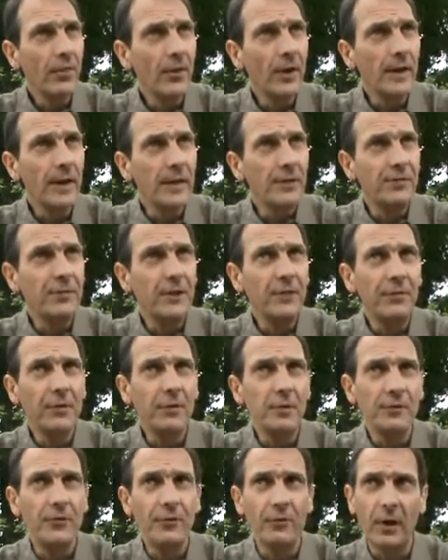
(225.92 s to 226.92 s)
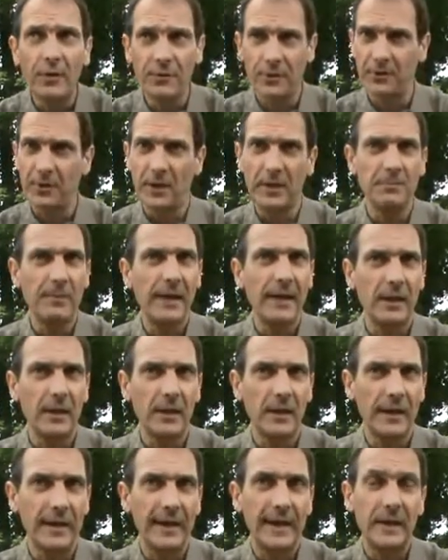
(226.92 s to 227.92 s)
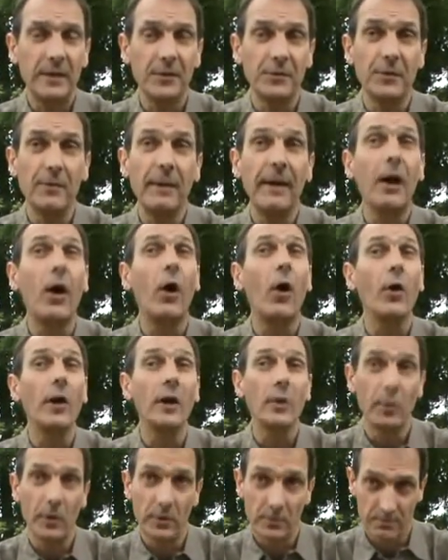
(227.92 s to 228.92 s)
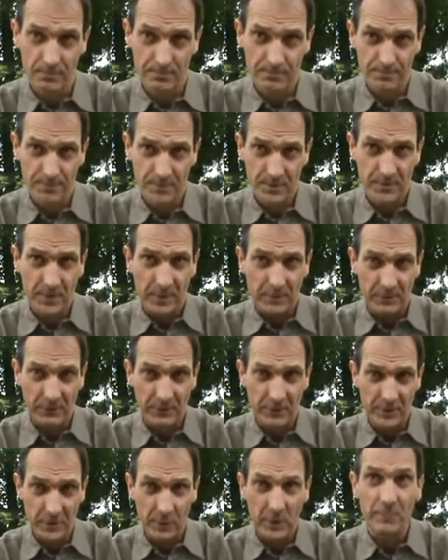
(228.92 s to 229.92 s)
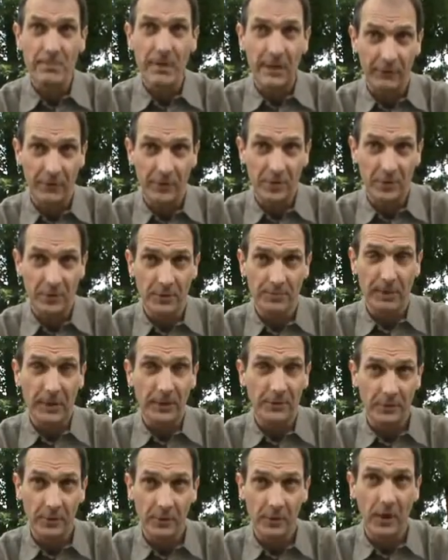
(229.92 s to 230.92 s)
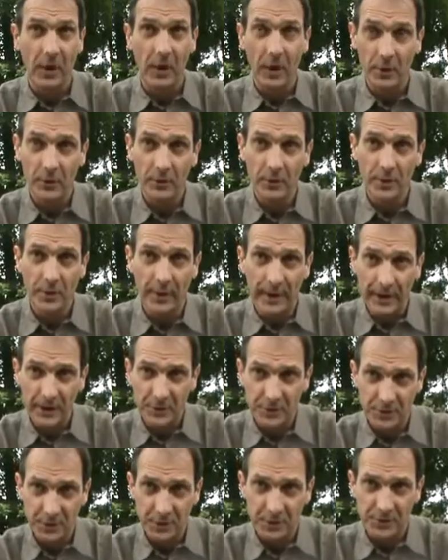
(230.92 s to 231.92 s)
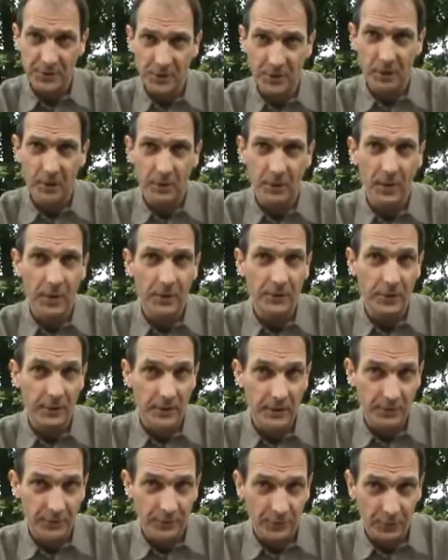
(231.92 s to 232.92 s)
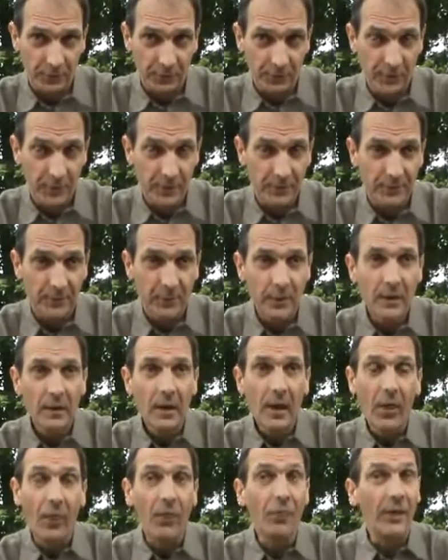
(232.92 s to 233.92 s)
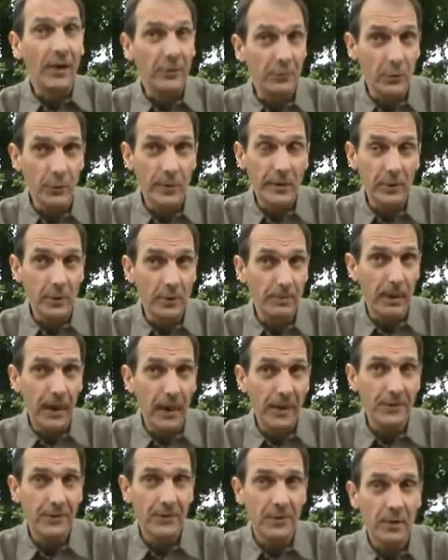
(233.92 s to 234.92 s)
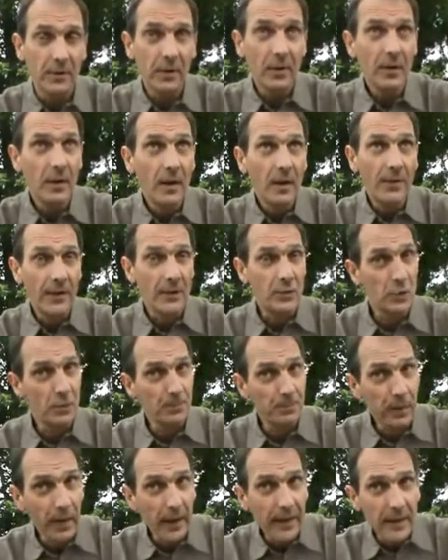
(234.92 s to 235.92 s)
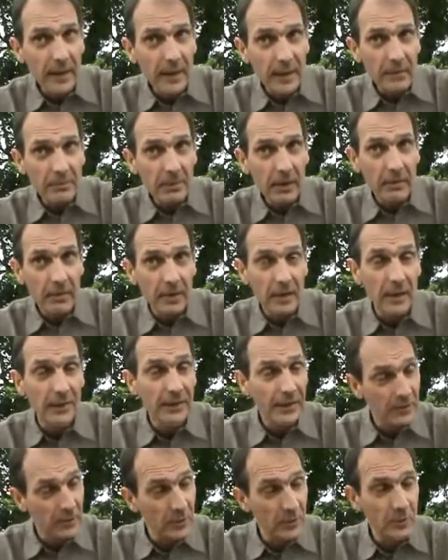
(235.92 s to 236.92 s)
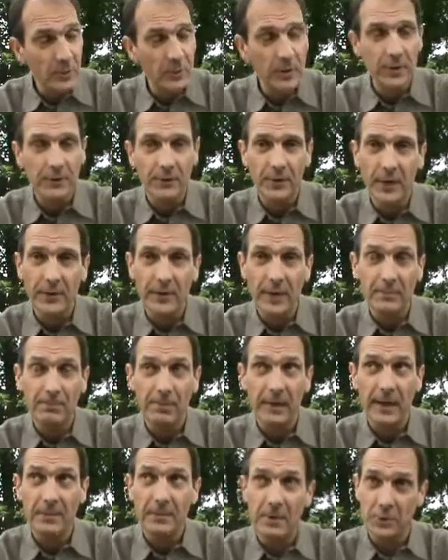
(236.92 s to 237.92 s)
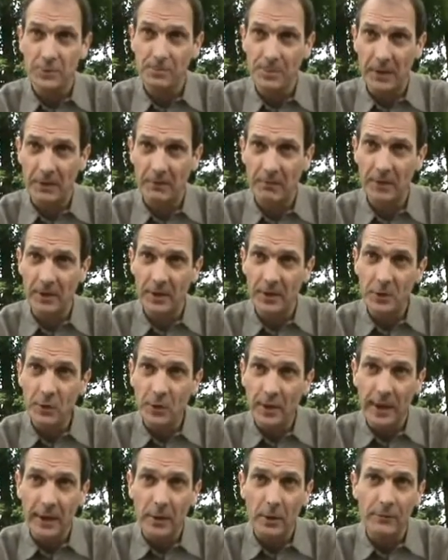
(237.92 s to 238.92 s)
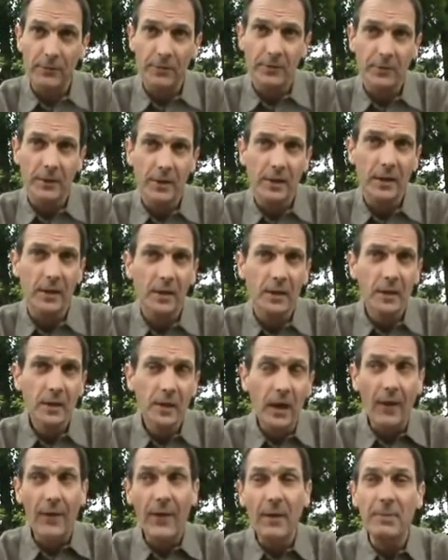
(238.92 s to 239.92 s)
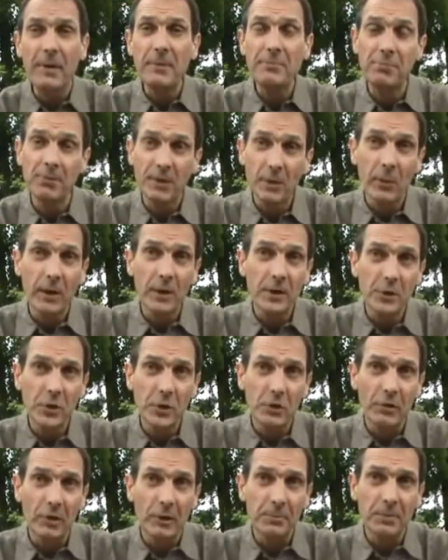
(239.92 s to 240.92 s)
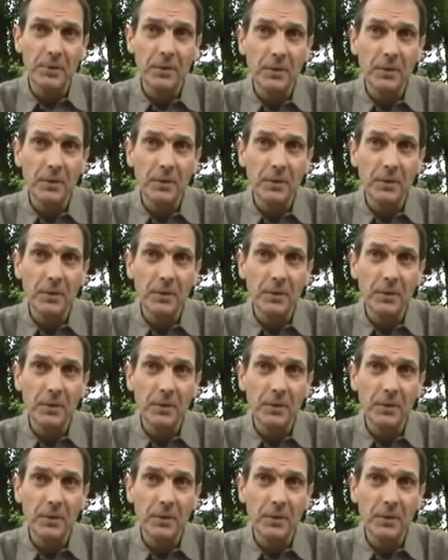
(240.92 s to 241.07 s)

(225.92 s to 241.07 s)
that it's difficult for us to say make in England to make a Hollywood type of feature. We'll make features based on our own English culture, our own English stories. That's what we do best. They should play in America. They do to an extent. They play much better in the UK, obviously, and they play pretty well in Europe.